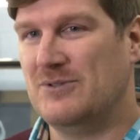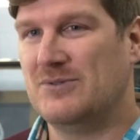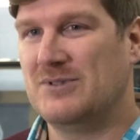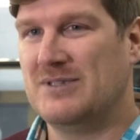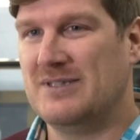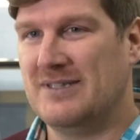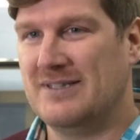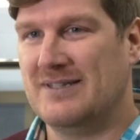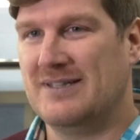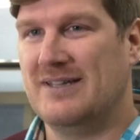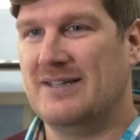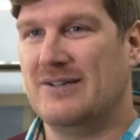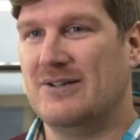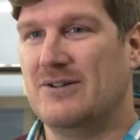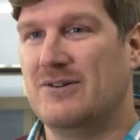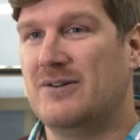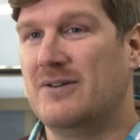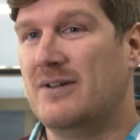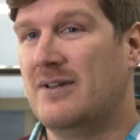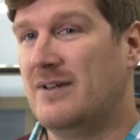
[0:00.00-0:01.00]
you see in
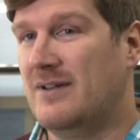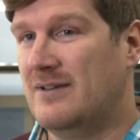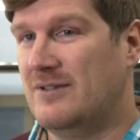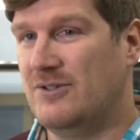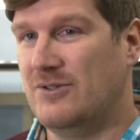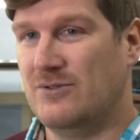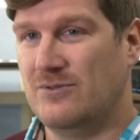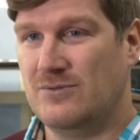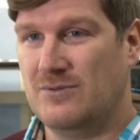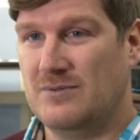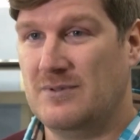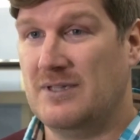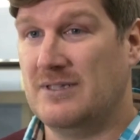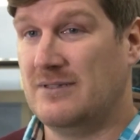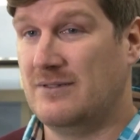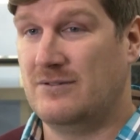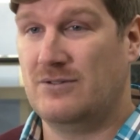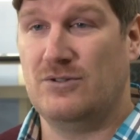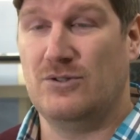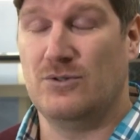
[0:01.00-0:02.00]
here
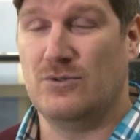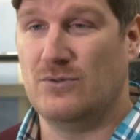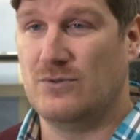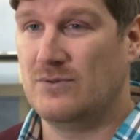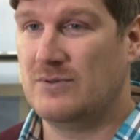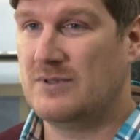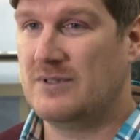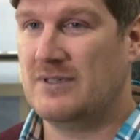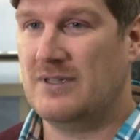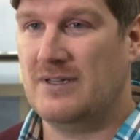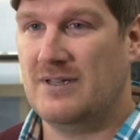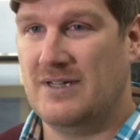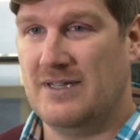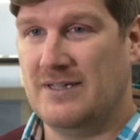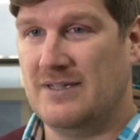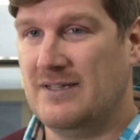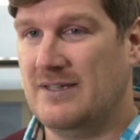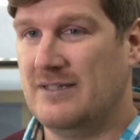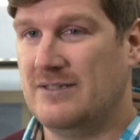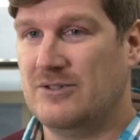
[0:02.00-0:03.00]
is used
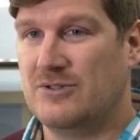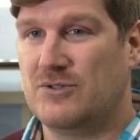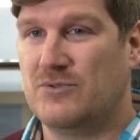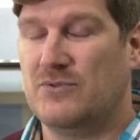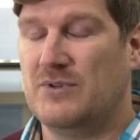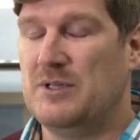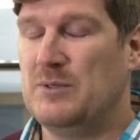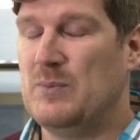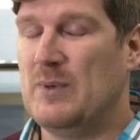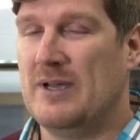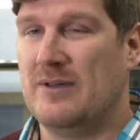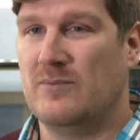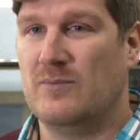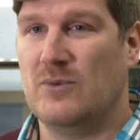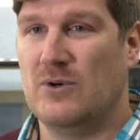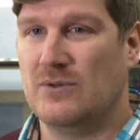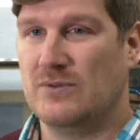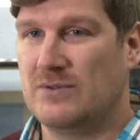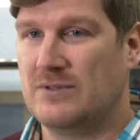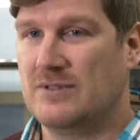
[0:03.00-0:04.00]
in industry by
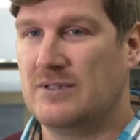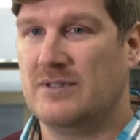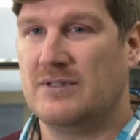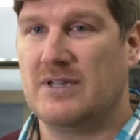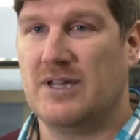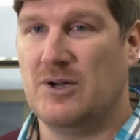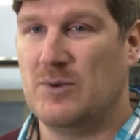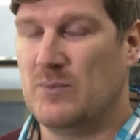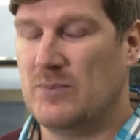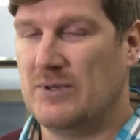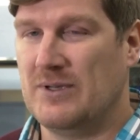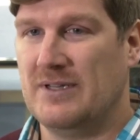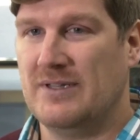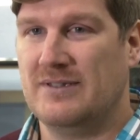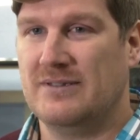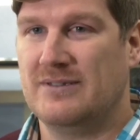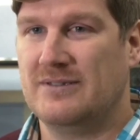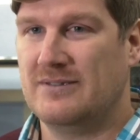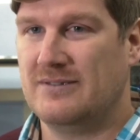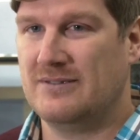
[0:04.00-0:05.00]
most companies.